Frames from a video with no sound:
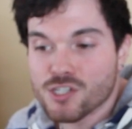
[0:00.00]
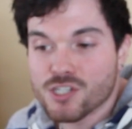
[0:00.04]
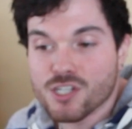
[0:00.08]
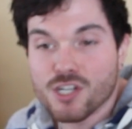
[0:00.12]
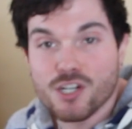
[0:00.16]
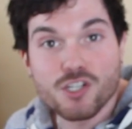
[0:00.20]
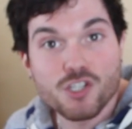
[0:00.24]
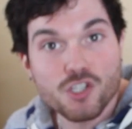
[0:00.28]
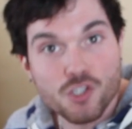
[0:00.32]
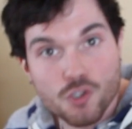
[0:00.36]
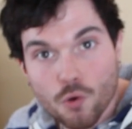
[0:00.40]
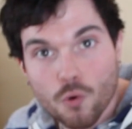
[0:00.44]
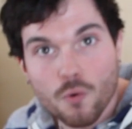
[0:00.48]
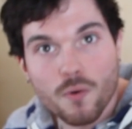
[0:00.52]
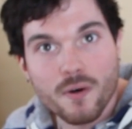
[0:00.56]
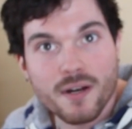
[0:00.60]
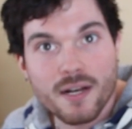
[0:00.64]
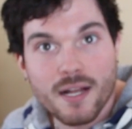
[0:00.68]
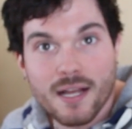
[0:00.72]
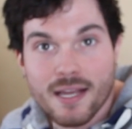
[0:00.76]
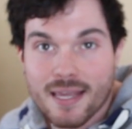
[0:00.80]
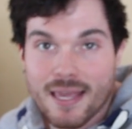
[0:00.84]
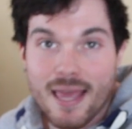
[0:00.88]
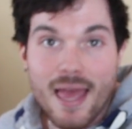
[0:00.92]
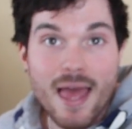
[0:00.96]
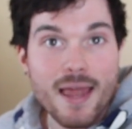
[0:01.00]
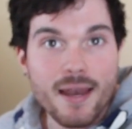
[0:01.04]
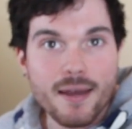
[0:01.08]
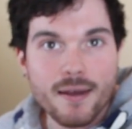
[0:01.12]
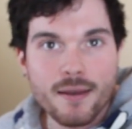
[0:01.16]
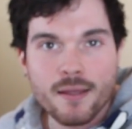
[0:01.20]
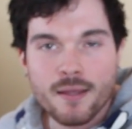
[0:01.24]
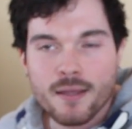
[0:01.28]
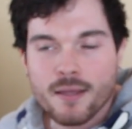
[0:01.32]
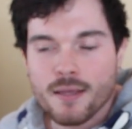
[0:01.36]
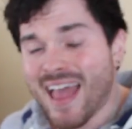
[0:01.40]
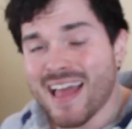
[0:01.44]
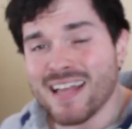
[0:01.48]
just going to store it again.
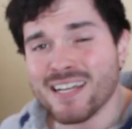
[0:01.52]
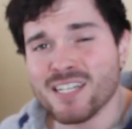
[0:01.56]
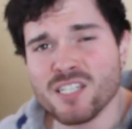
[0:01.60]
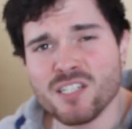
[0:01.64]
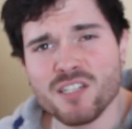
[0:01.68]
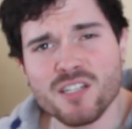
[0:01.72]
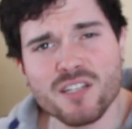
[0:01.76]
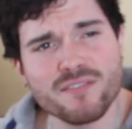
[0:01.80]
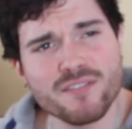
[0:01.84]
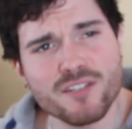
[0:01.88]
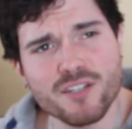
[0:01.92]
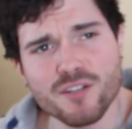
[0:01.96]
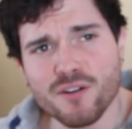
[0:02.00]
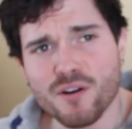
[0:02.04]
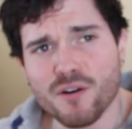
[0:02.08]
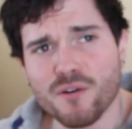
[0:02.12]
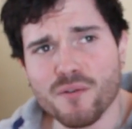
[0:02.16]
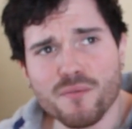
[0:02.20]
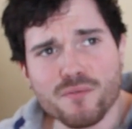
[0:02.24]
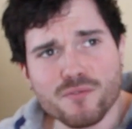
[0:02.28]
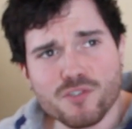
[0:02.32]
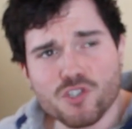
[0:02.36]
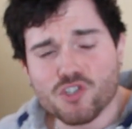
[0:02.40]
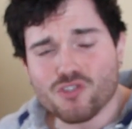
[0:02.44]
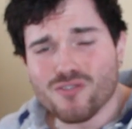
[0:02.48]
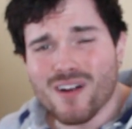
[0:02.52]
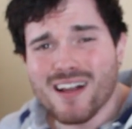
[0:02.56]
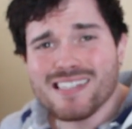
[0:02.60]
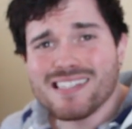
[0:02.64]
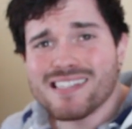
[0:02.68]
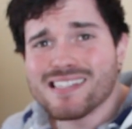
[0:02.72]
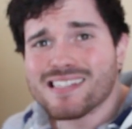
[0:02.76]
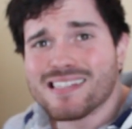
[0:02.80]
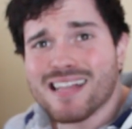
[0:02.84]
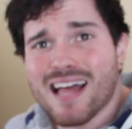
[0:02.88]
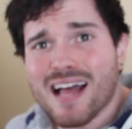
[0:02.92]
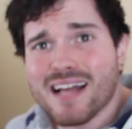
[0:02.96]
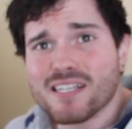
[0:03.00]
And,
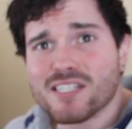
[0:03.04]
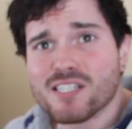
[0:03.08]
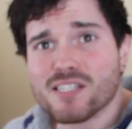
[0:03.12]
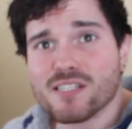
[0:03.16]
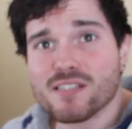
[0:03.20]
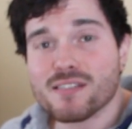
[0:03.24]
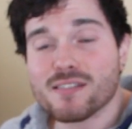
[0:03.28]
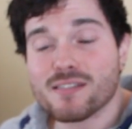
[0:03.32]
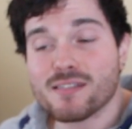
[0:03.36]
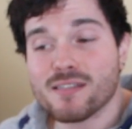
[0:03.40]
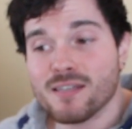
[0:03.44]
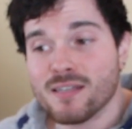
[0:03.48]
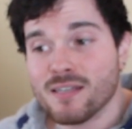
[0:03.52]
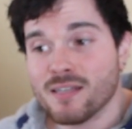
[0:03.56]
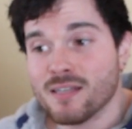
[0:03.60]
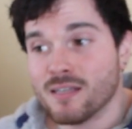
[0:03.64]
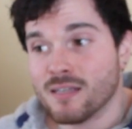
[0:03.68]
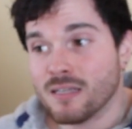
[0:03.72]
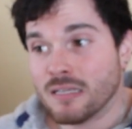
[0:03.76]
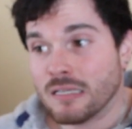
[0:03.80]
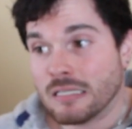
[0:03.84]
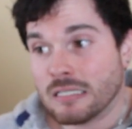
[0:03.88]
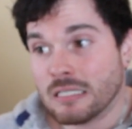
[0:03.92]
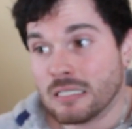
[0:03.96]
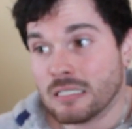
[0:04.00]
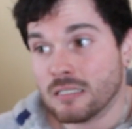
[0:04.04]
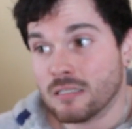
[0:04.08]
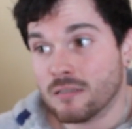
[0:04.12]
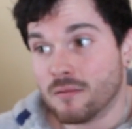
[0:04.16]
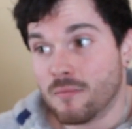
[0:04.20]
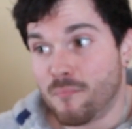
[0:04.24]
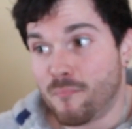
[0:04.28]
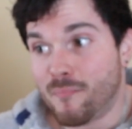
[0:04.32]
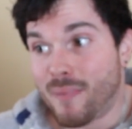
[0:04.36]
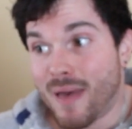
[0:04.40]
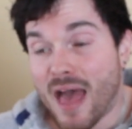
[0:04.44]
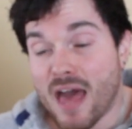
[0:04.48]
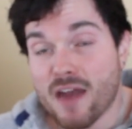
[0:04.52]
stress is not just
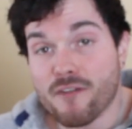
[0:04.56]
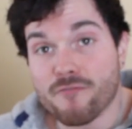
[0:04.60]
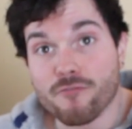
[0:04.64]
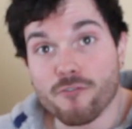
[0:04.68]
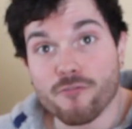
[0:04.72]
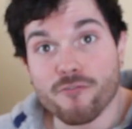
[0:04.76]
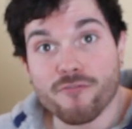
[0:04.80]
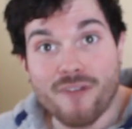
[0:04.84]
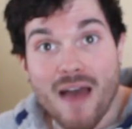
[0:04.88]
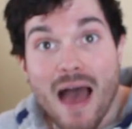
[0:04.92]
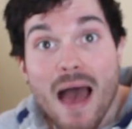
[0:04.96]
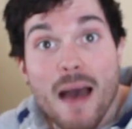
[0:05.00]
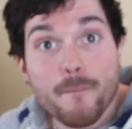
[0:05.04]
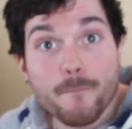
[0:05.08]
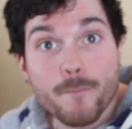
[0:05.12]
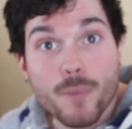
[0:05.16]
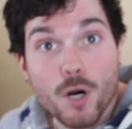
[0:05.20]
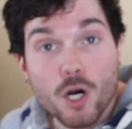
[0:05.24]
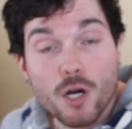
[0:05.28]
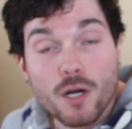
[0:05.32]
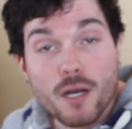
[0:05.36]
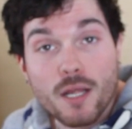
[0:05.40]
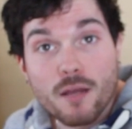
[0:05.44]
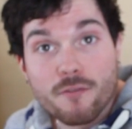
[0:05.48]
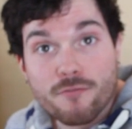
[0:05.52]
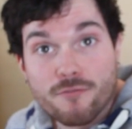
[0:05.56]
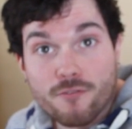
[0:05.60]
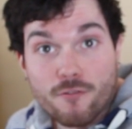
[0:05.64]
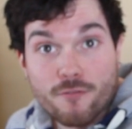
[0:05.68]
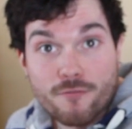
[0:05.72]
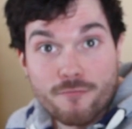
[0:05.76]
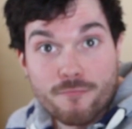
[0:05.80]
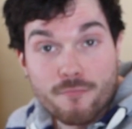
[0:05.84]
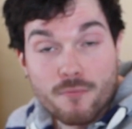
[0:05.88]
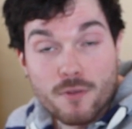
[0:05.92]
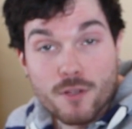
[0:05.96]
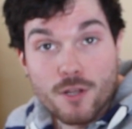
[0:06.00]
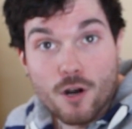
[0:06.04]
bad for fat burn, for
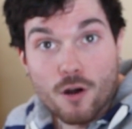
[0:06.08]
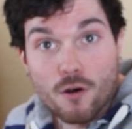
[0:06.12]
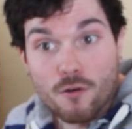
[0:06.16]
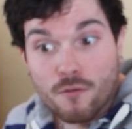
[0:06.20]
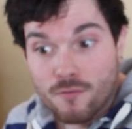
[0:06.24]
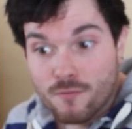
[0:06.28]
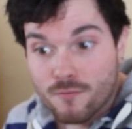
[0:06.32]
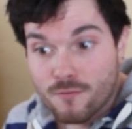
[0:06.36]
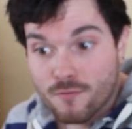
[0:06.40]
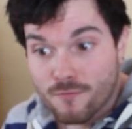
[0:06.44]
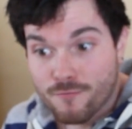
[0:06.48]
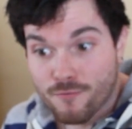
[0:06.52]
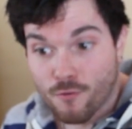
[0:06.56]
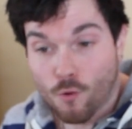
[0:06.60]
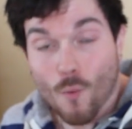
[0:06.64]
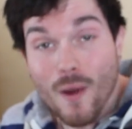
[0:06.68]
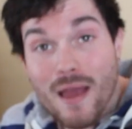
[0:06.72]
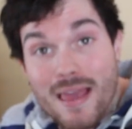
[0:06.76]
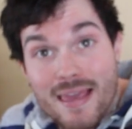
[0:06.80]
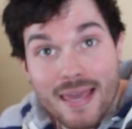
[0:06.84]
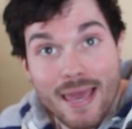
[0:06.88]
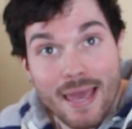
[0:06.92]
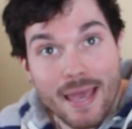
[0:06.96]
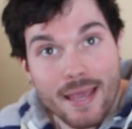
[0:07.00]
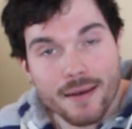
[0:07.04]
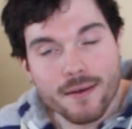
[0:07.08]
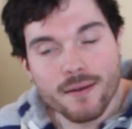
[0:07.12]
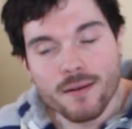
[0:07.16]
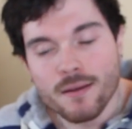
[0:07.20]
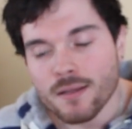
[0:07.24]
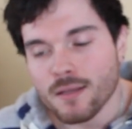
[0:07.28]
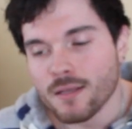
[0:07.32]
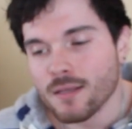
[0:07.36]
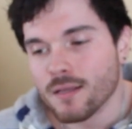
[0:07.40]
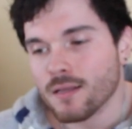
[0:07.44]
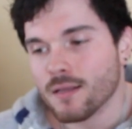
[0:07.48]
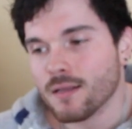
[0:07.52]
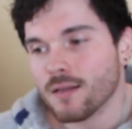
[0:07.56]
weight gain.
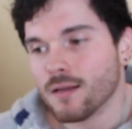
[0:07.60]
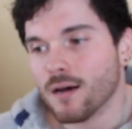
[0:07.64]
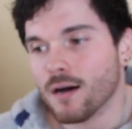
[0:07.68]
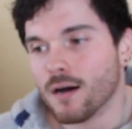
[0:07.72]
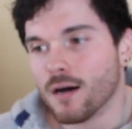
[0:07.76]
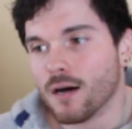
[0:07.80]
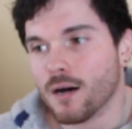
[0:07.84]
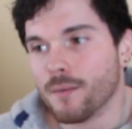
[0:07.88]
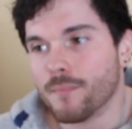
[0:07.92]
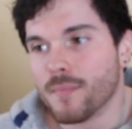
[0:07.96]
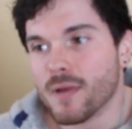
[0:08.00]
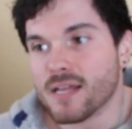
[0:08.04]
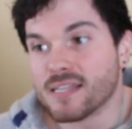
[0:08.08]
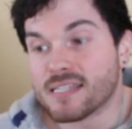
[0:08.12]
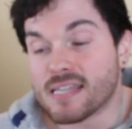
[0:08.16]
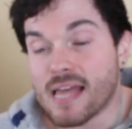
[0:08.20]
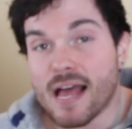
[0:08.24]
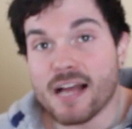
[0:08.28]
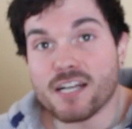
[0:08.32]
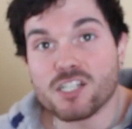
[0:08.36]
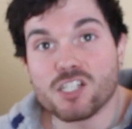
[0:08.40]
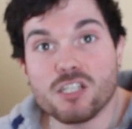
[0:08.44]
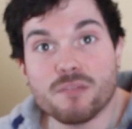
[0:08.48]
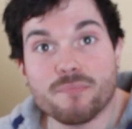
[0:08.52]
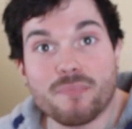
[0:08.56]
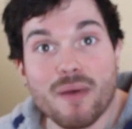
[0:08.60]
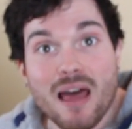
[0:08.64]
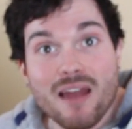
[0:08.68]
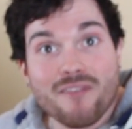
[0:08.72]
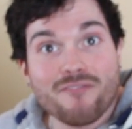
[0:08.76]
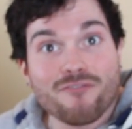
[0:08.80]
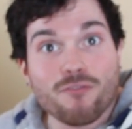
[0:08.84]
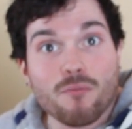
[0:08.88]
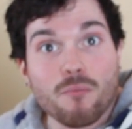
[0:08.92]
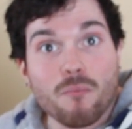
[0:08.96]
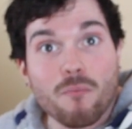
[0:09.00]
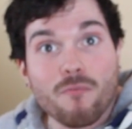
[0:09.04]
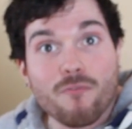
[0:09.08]
It's actually bad
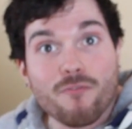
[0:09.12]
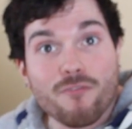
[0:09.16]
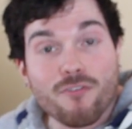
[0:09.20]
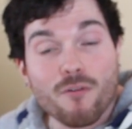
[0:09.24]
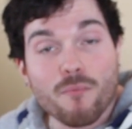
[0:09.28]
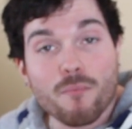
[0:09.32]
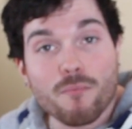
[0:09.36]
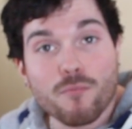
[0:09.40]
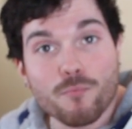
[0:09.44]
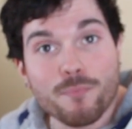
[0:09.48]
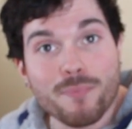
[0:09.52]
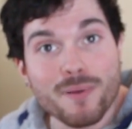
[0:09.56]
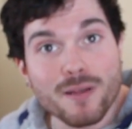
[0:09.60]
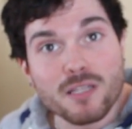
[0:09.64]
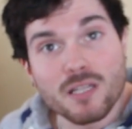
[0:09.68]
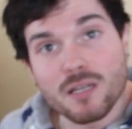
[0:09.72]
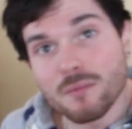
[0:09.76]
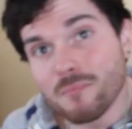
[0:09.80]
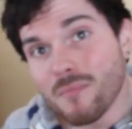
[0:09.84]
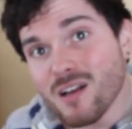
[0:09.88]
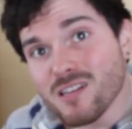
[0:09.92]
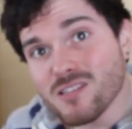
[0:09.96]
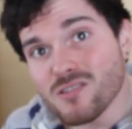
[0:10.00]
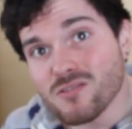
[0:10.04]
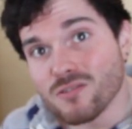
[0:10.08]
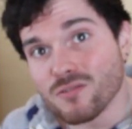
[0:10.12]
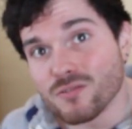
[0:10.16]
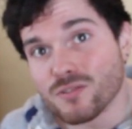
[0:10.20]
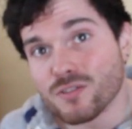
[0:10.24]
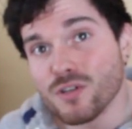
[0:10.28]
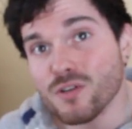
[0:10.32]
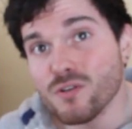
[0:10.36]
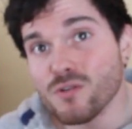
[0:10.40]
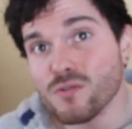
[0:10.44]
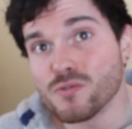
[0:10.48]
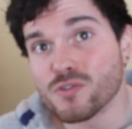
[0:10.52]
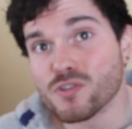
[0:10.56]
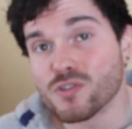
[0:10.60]
for building muscle
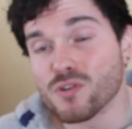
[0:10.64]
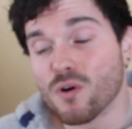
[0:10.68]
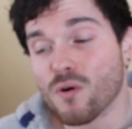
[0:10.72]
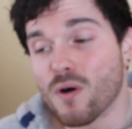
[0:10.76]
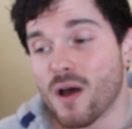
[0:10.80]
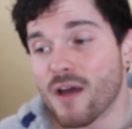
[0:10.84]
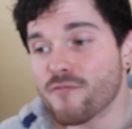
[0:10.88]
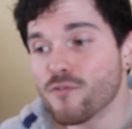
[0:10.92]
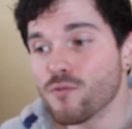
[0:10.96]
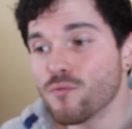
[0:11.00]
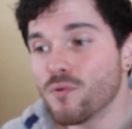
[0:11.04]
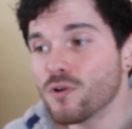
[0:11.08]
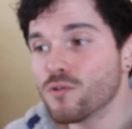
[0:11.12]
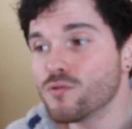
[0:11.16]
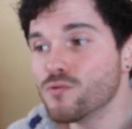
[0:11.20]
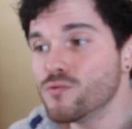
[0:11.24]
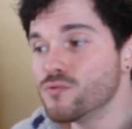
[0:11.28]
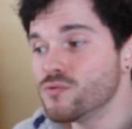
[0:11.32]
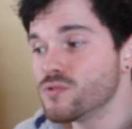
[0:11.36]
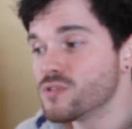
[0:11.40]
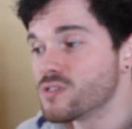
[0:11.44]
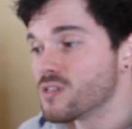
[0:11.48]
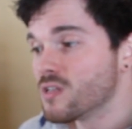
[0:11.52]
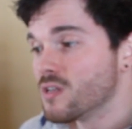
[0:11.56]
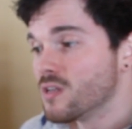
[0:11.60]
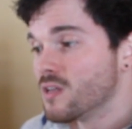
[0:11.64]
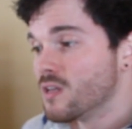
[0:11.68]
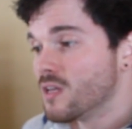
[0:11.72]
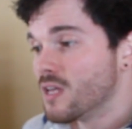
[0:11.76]
too. So everyone who's